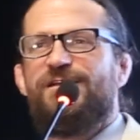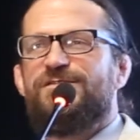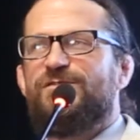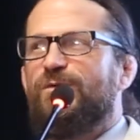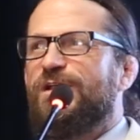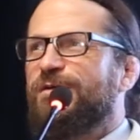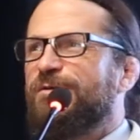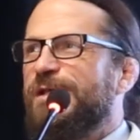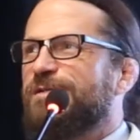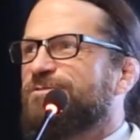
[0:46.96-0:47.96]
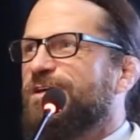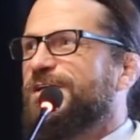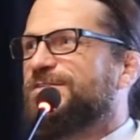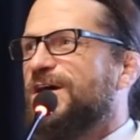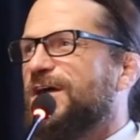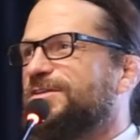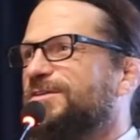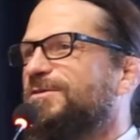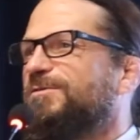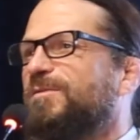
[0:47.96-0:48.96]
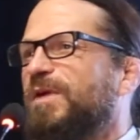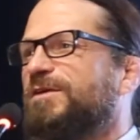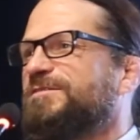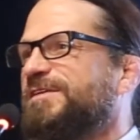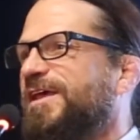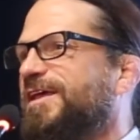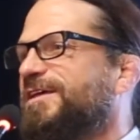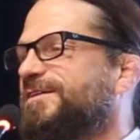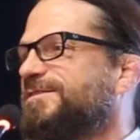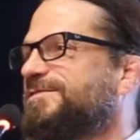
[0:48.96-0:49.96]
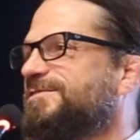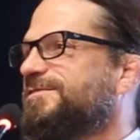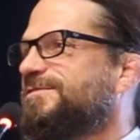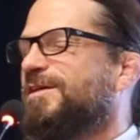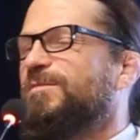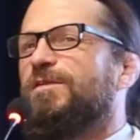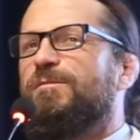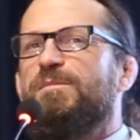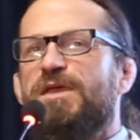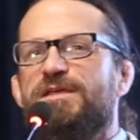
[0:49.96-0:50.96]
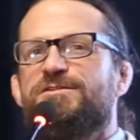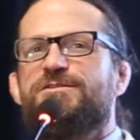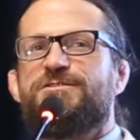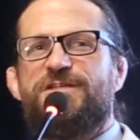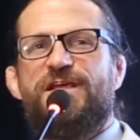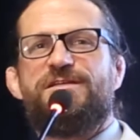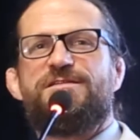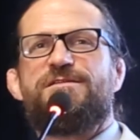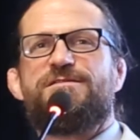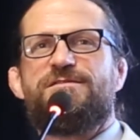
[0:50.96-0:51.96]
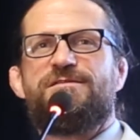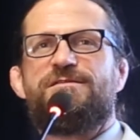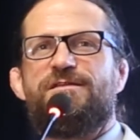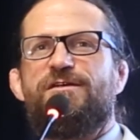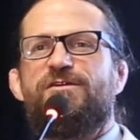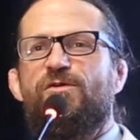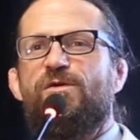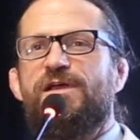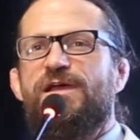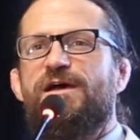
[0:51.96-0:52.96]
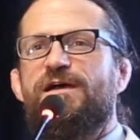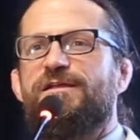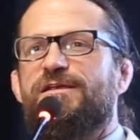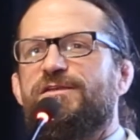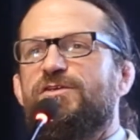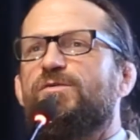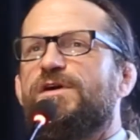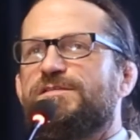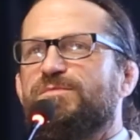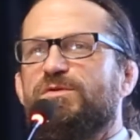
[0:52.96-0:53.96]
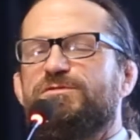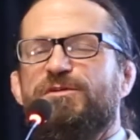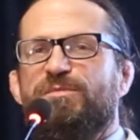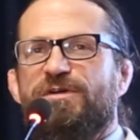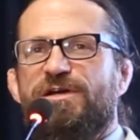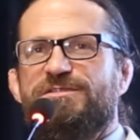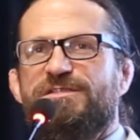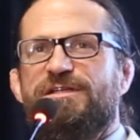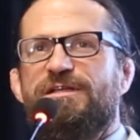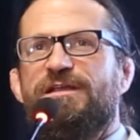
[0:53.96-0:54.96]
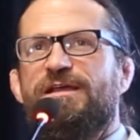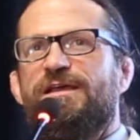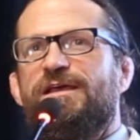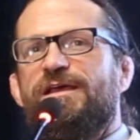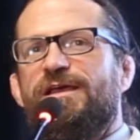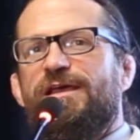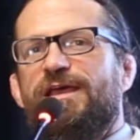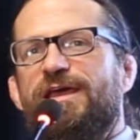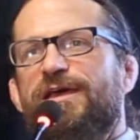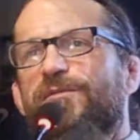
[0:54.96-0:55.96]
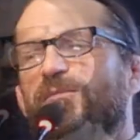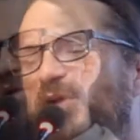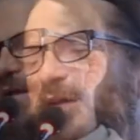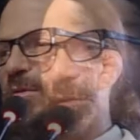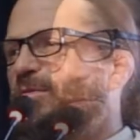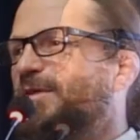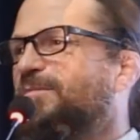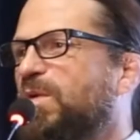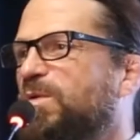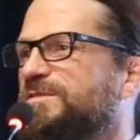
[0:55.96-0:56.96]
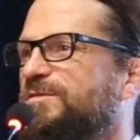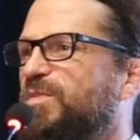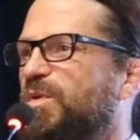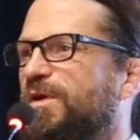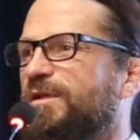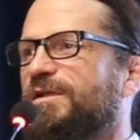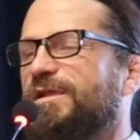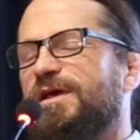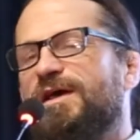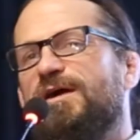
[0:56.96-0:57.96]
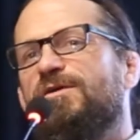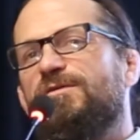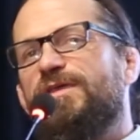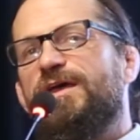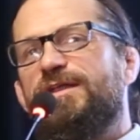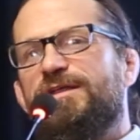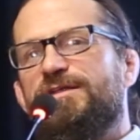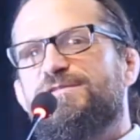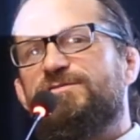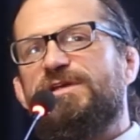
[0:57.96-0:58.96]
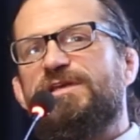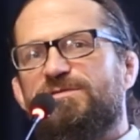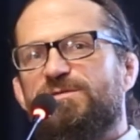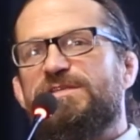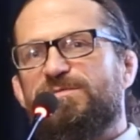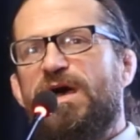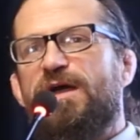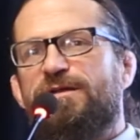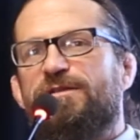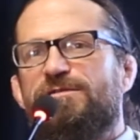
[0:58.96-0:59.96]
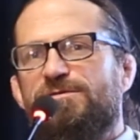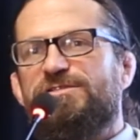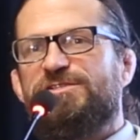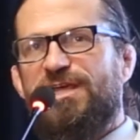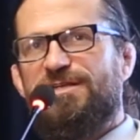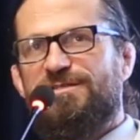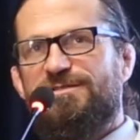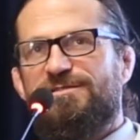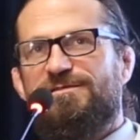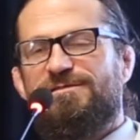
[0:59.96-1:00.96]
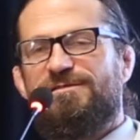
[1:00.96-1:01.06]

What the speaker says: So what I'm going to try and talk to you about today is some of the major changes that are going on in U.S. poultry production, and probably most important, how that industry has responded to those changes.